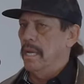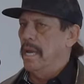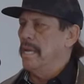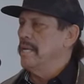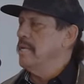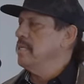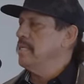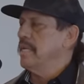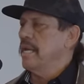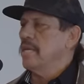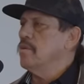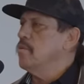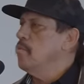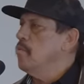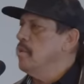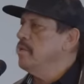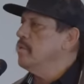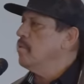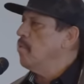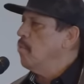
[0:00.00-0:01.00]
And it's like you
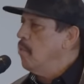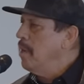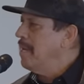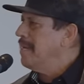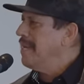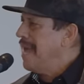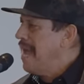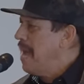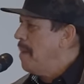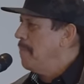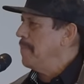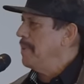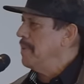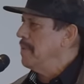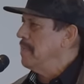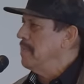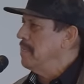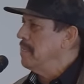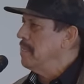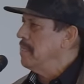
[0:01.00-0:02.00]
wonder what
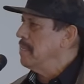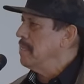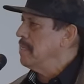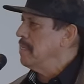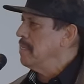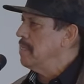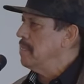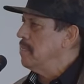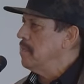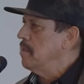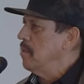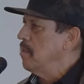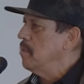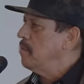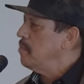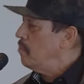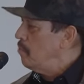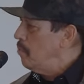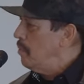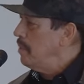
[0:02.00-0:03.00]
happened. You
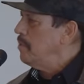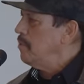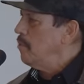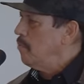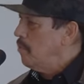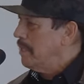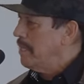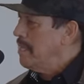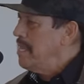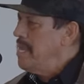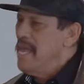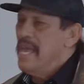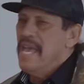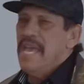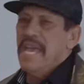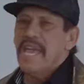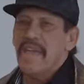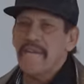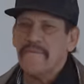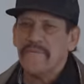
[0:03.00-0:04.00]
know, you wonder what,
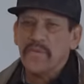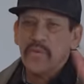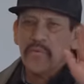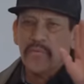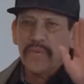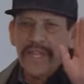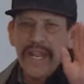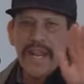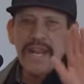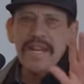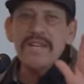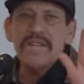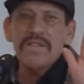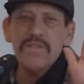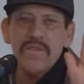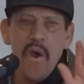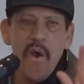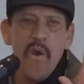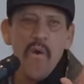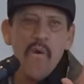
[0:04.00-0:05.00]
if you
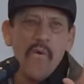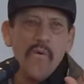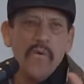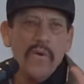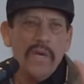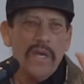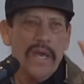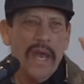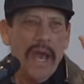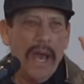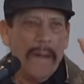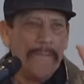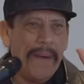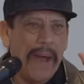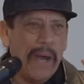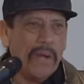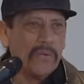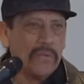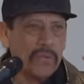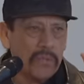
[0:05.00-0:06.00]
didn't know
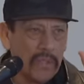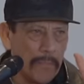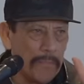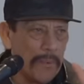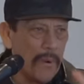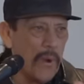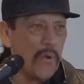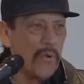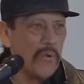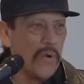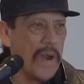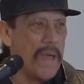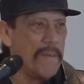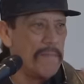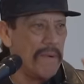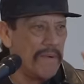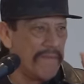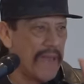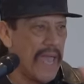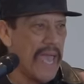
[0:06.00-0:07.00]
about the
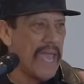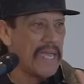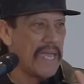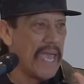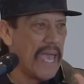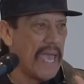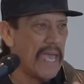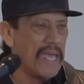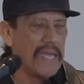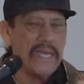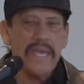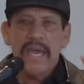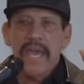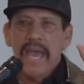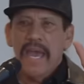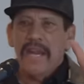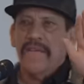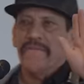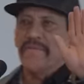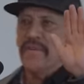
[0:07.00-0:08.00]
program of AA,
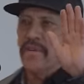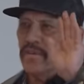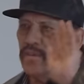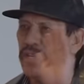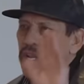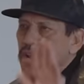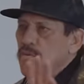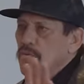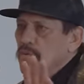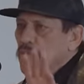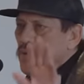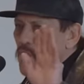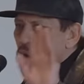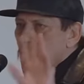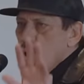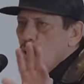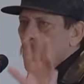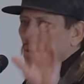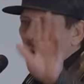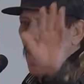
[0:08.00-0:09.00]
and if you didn't
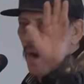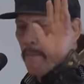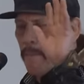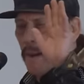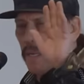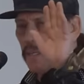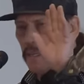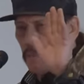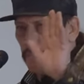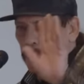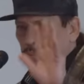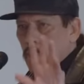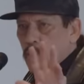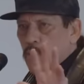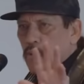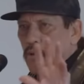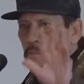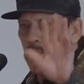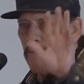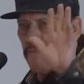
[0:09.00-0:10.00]
know about the
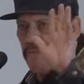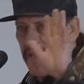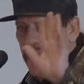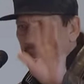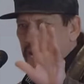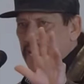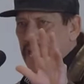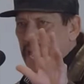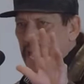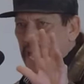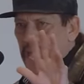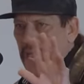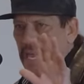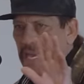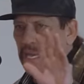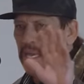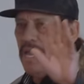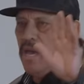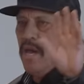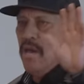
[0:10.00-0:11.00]
program of
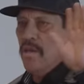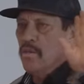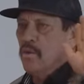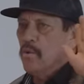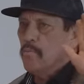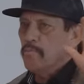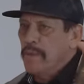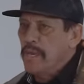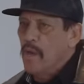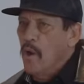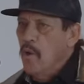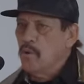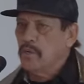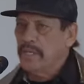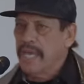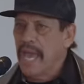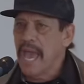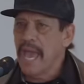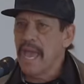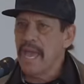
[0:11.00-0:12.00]
NA, you'd be
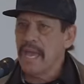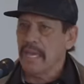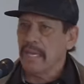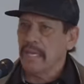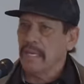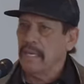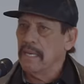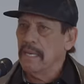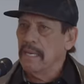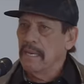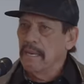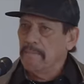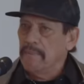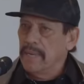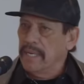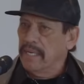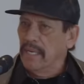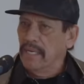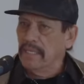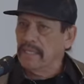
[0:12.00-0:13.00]
okay.
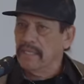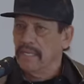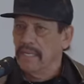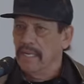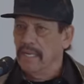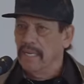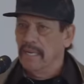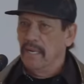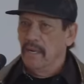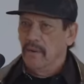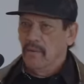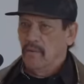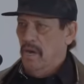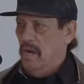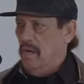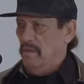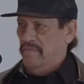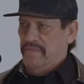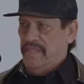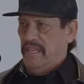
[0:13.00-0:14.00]
Because,
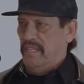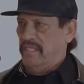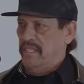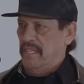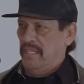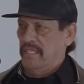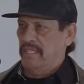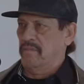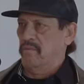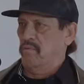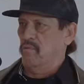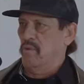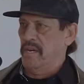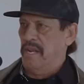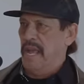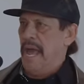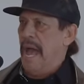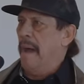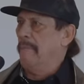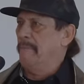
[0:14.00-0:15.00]
well, this is
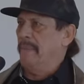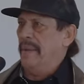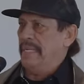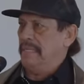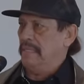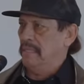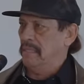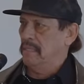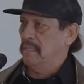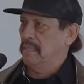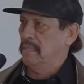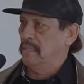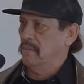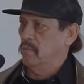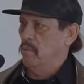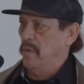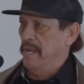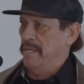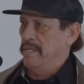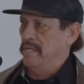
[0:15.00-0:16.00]
what happens
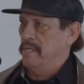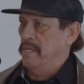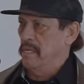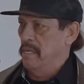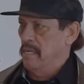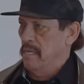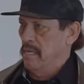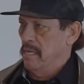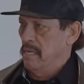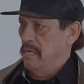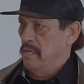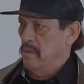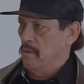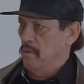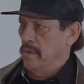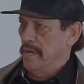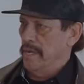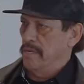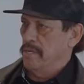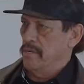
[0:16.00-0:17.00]
when
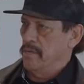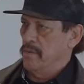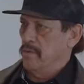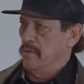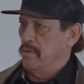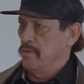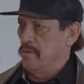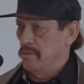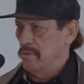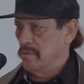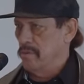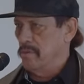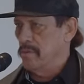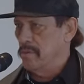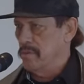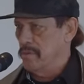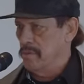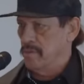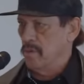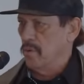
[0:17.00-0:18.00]
you
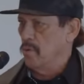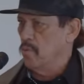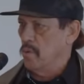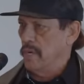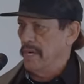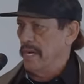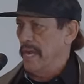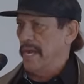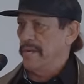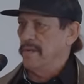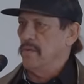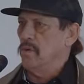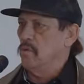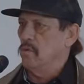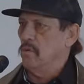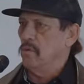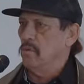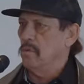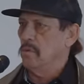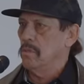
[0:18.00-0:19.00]
do what I
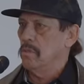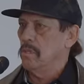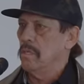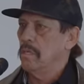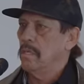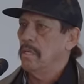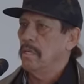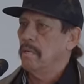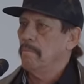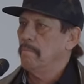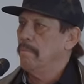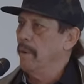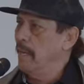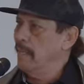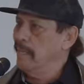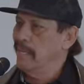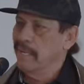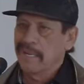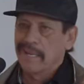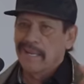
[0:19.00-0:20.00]
do.
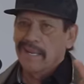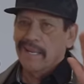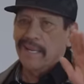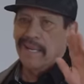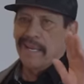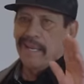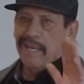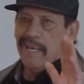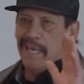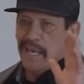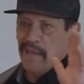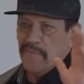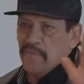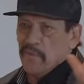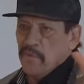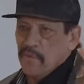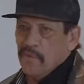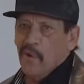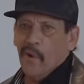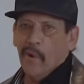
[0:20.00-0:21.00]
But if
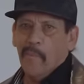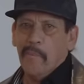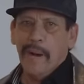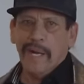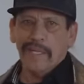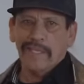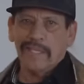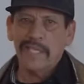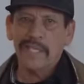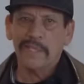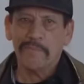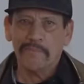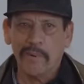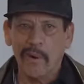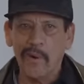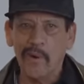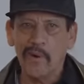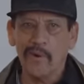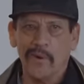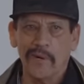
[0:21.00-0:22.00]
you know about these
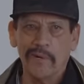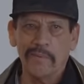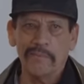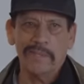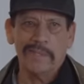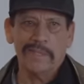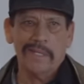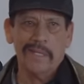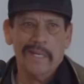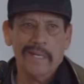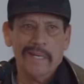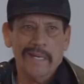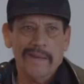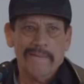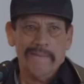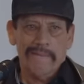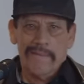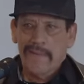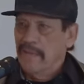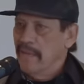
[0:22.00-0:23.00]
programs,
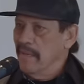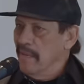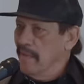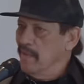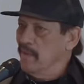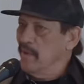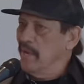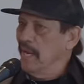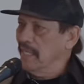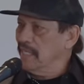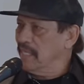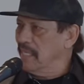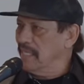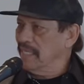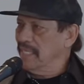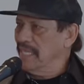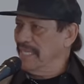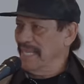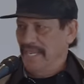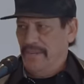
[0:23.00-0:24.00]
you got this
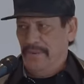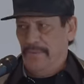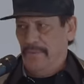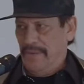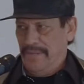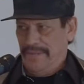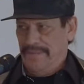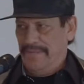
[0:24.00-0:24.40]
thing that